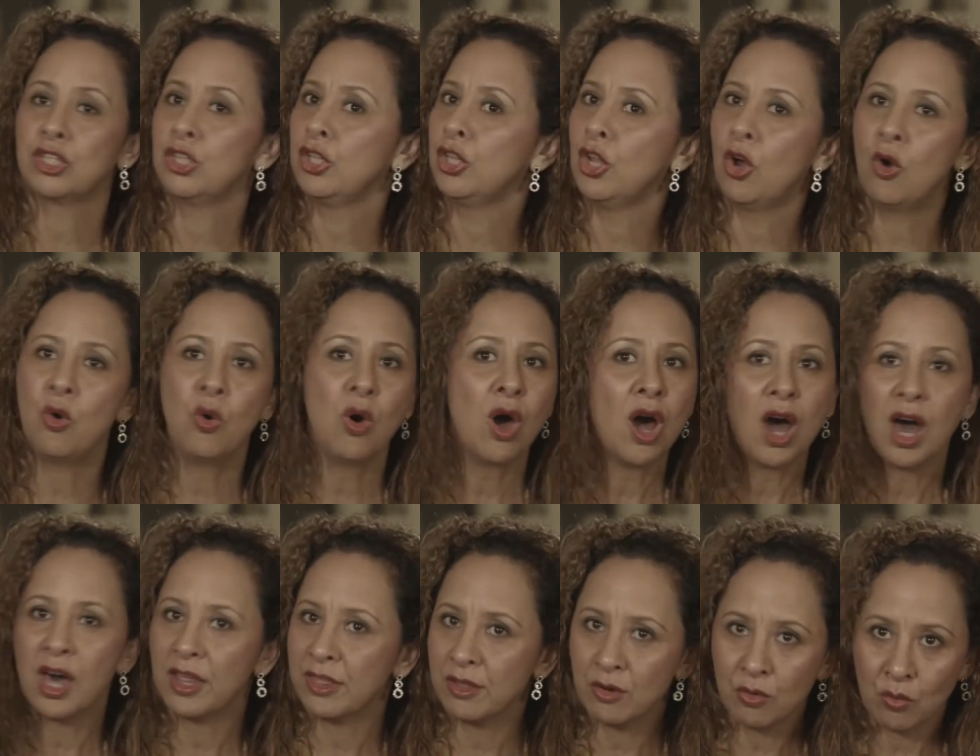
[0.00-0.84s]
no
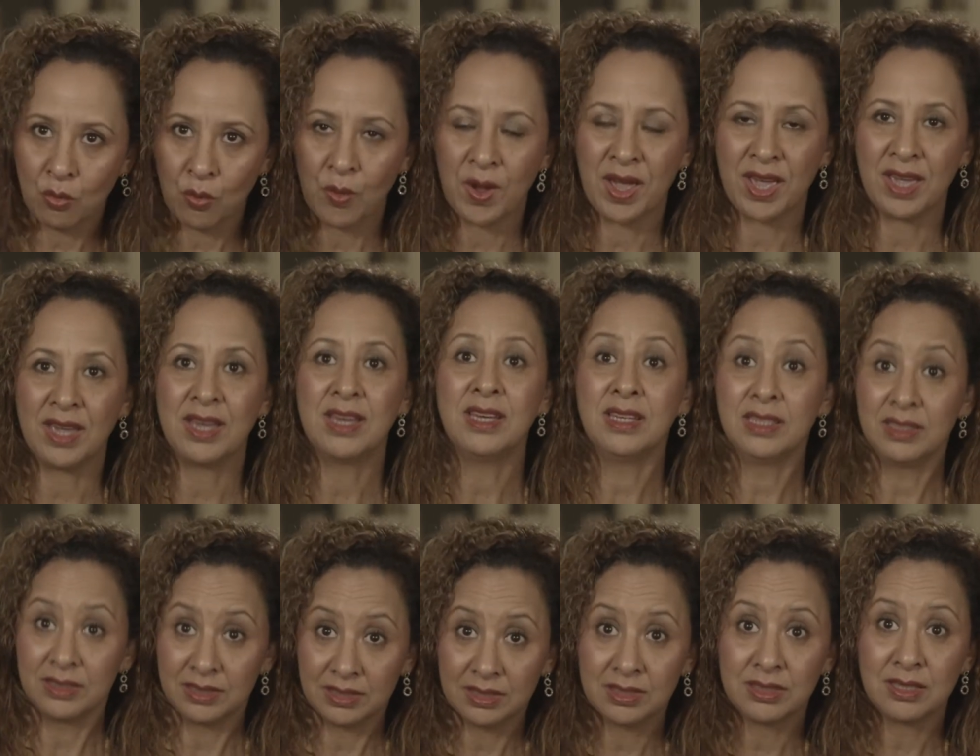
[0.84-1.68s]
other way
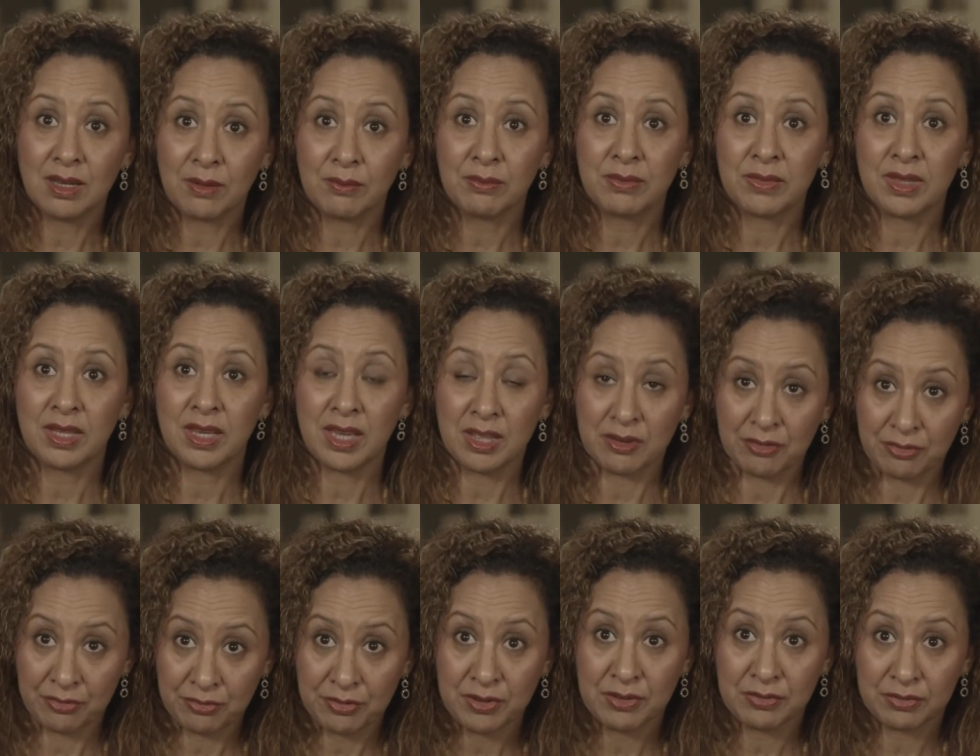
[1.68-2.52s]
something in
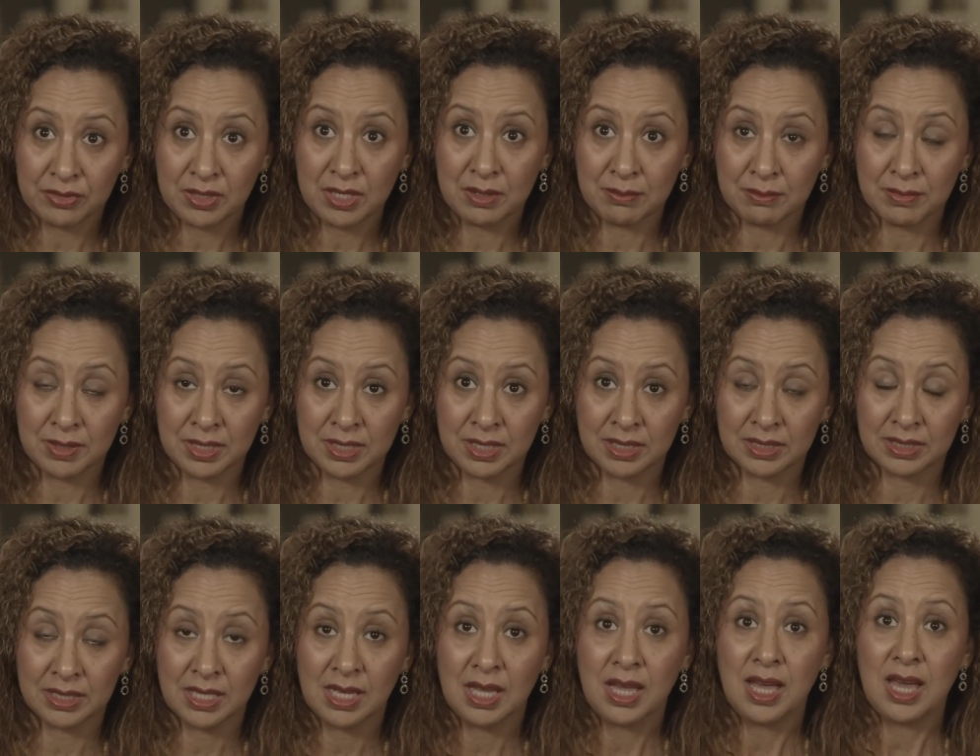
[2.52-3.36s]
15
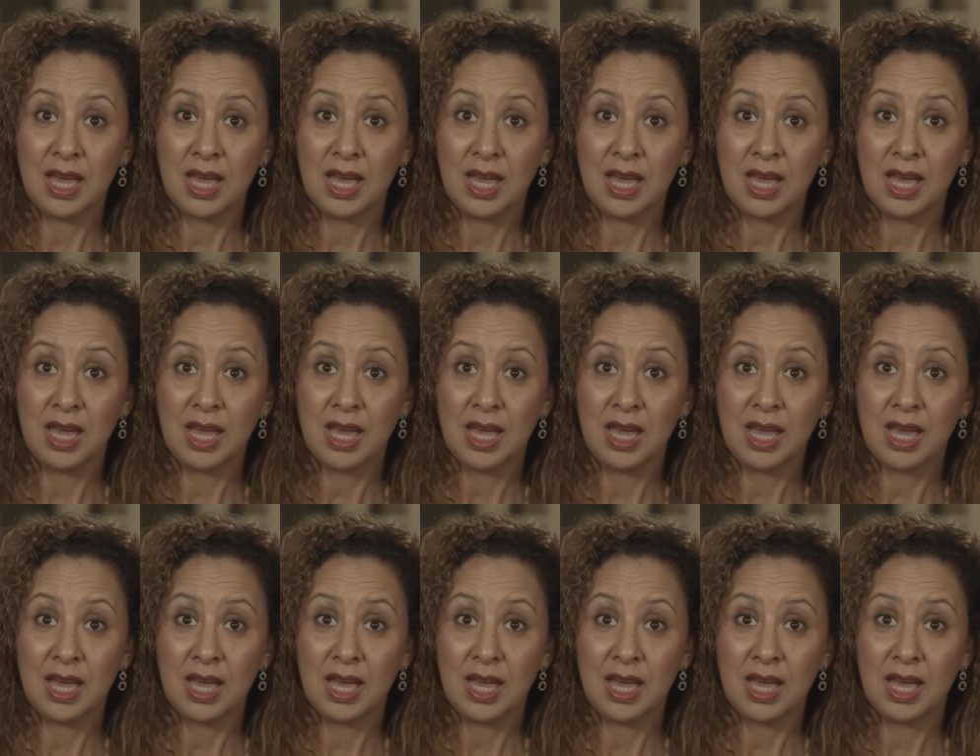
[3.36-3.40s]
minutes